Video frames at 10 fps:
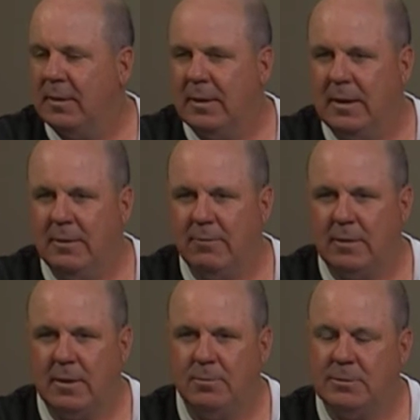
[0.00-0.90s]
And if it
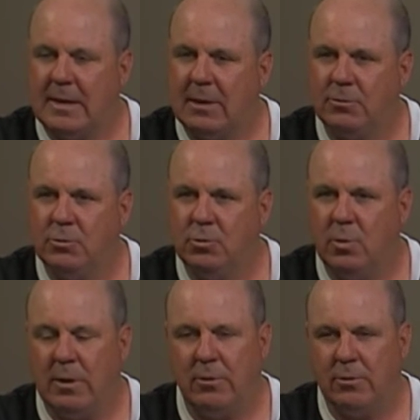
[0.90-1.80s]
comes down to
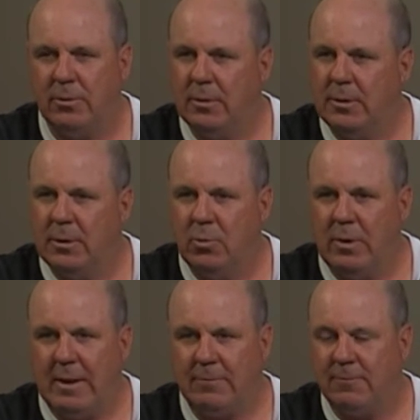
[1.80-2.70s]
whether we
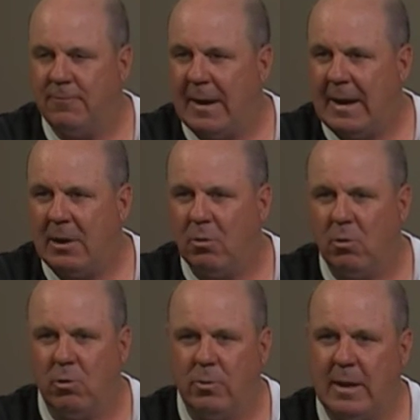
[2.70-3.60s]
have to foul
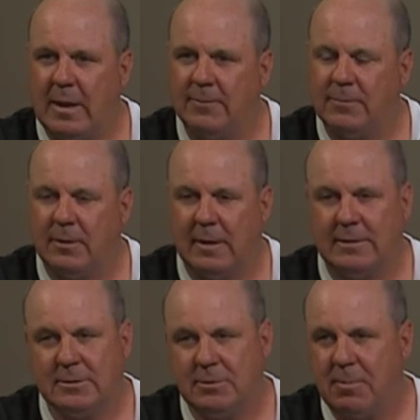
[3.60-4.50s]
or we have to
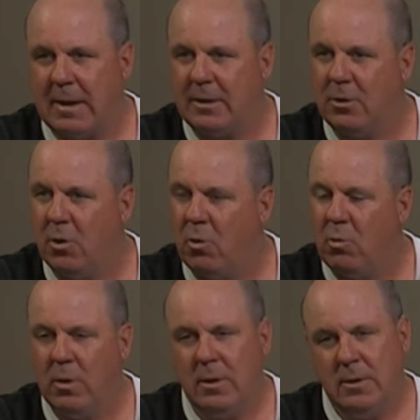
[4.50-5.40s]
let somebody
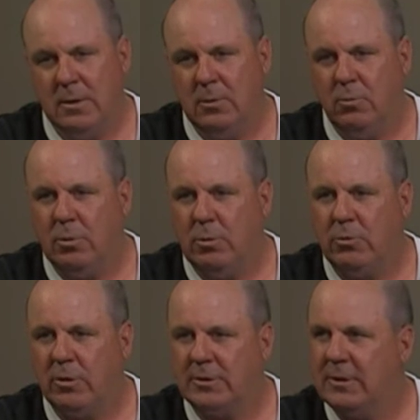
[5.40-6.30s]
go, we
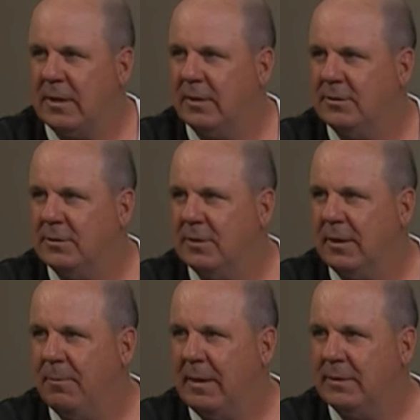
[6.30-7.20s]
trust Nicholas is going
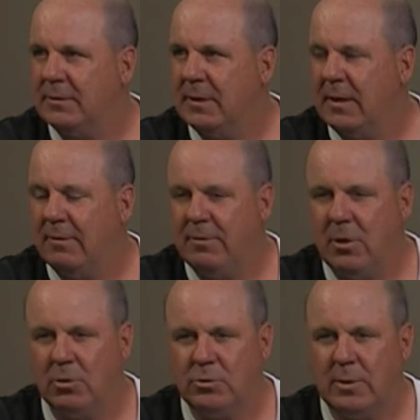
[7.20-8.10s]
to make the save. He
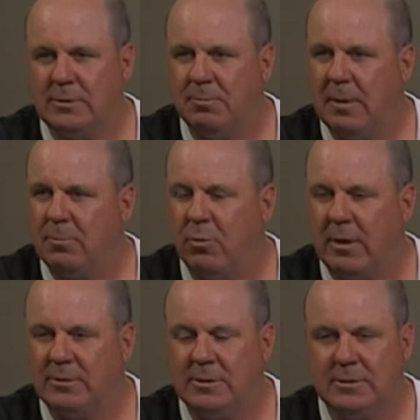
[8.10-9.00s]
also has a big
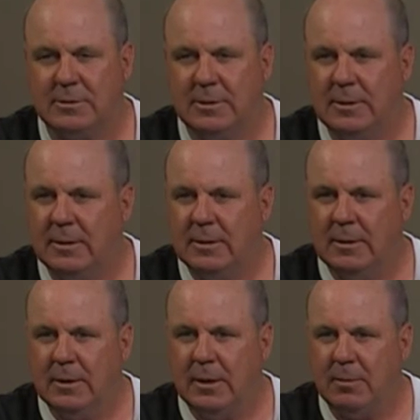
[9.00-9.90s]
presence.
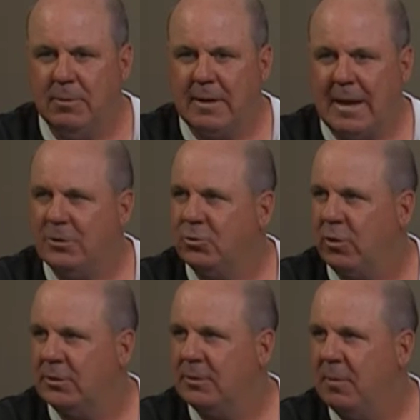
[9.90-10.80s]
The guys
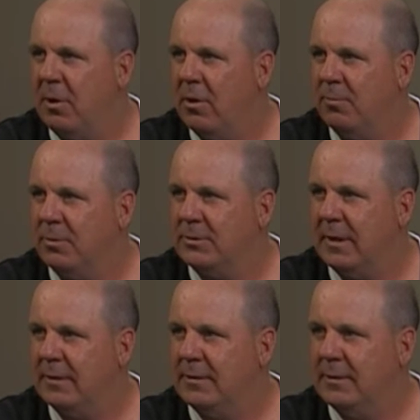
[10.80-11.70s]
trust him 100%.